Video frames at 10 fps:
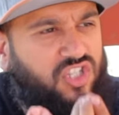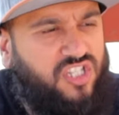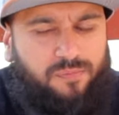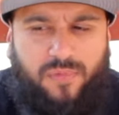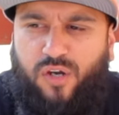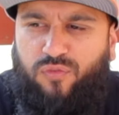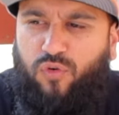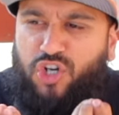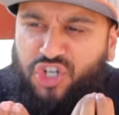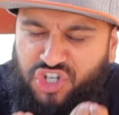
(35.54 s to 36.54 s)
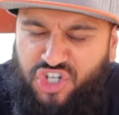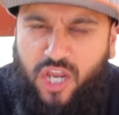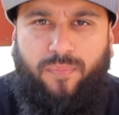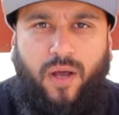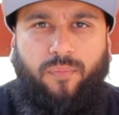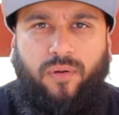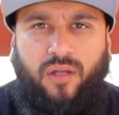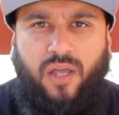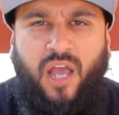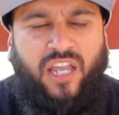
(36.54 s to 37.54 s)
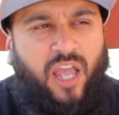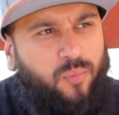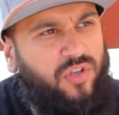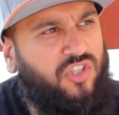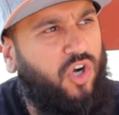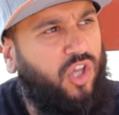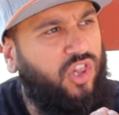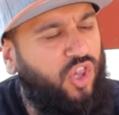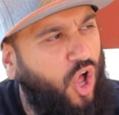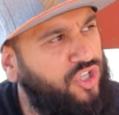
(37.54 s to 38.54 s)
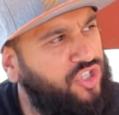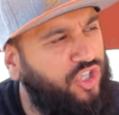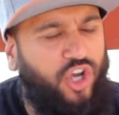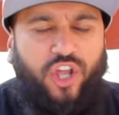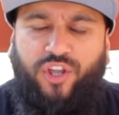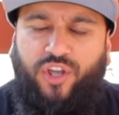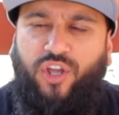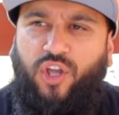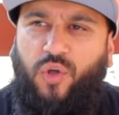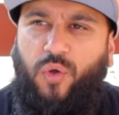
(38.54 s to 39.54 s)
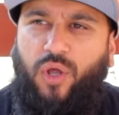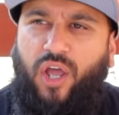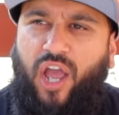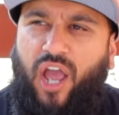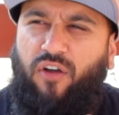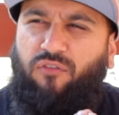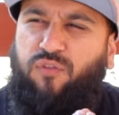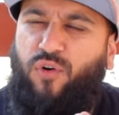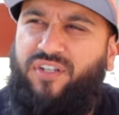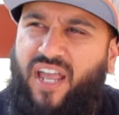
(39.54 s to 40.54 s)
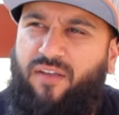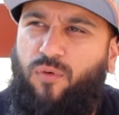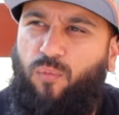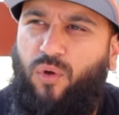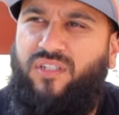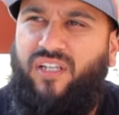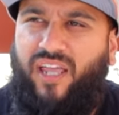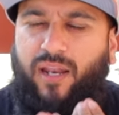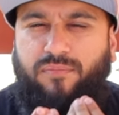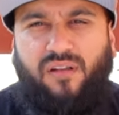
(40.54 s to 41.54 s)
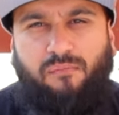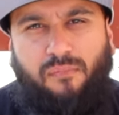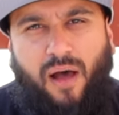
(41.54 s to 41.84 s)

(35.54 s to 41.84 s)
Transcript: Samir for a shape up? Can we start a launch good for David Wood to get him some